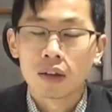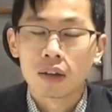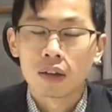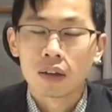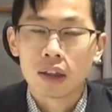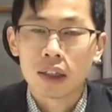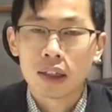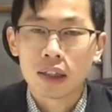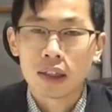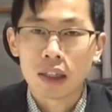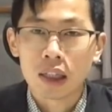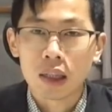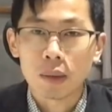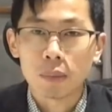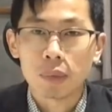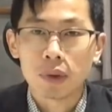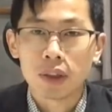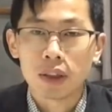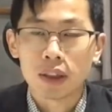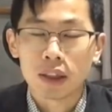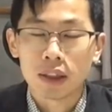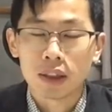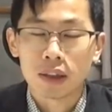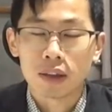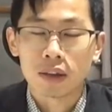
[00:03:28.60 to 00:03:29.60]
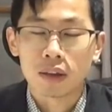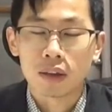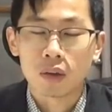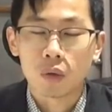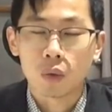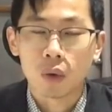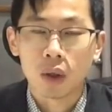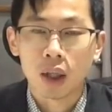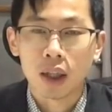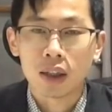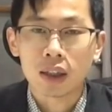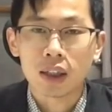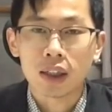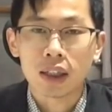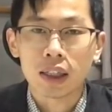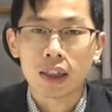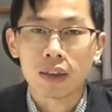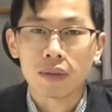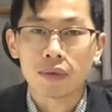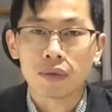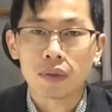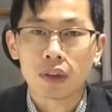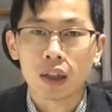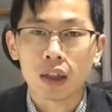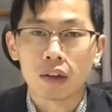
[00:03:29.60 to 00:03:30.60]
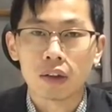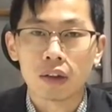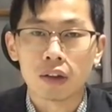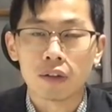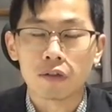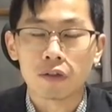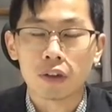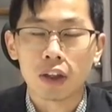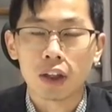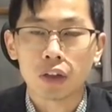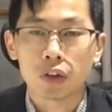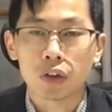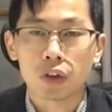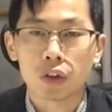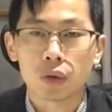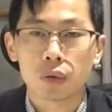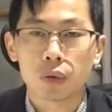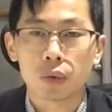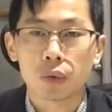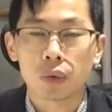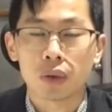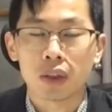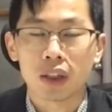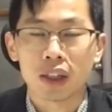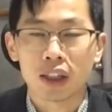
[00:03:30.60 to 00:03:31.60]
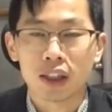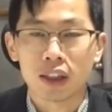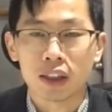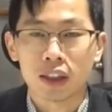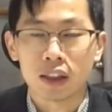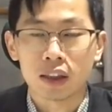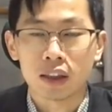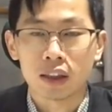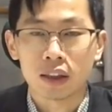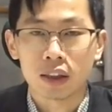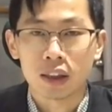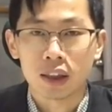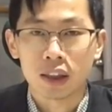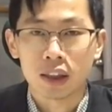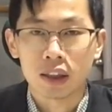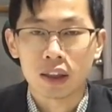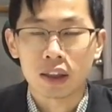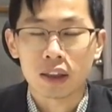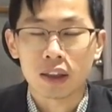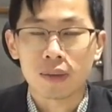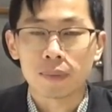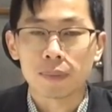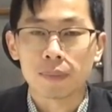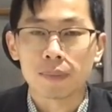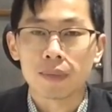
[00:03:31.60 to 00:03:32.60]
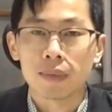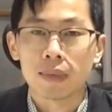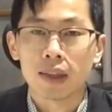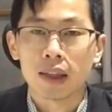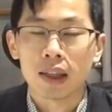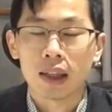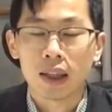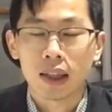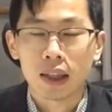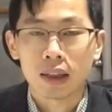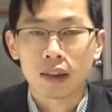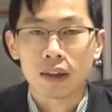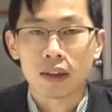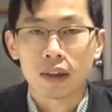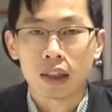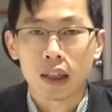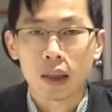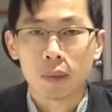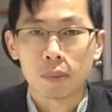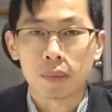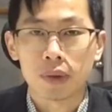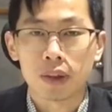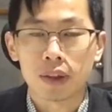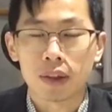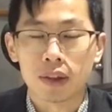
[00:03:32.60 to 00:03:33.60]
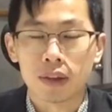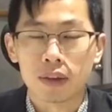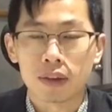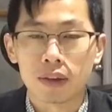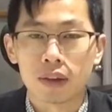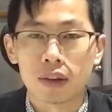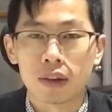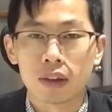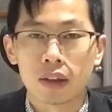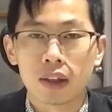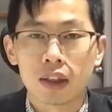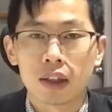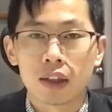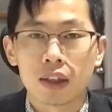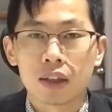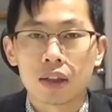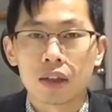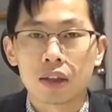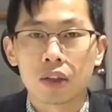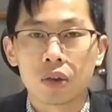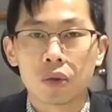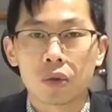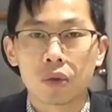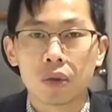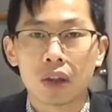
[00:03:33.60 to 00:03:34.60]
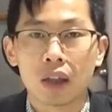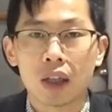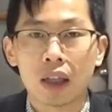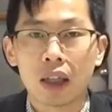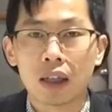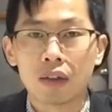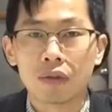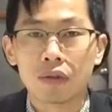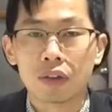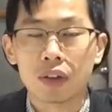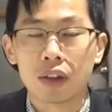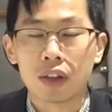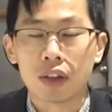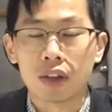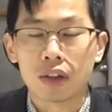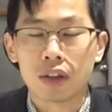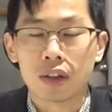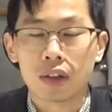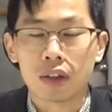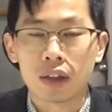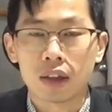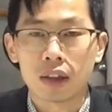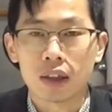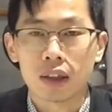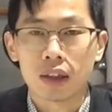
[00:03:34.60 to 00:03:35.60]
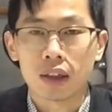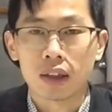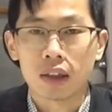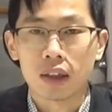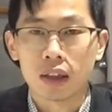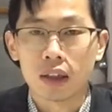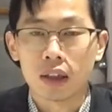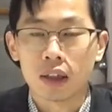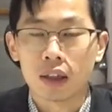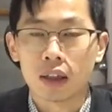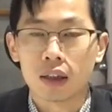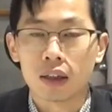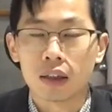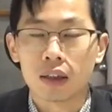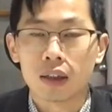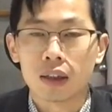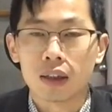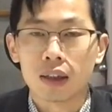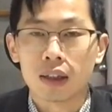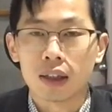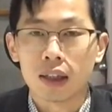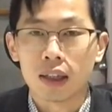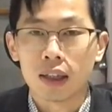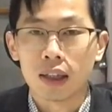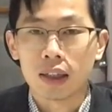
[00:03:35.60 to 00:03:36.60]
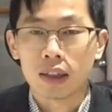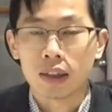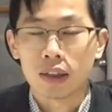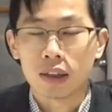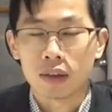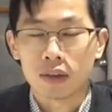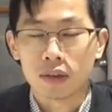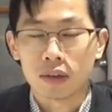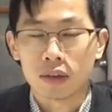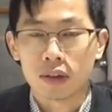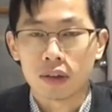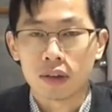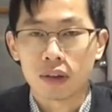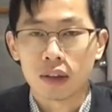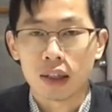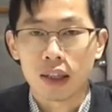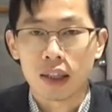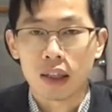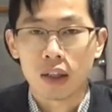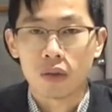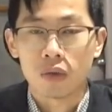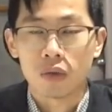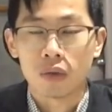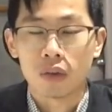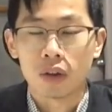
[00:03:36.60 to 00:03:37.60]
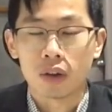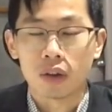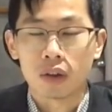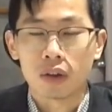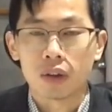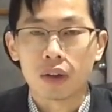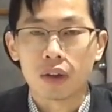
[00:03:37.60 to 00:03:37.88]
Except Huang Lian has the function to clear the heat and dampness. So the heaviness in the anus area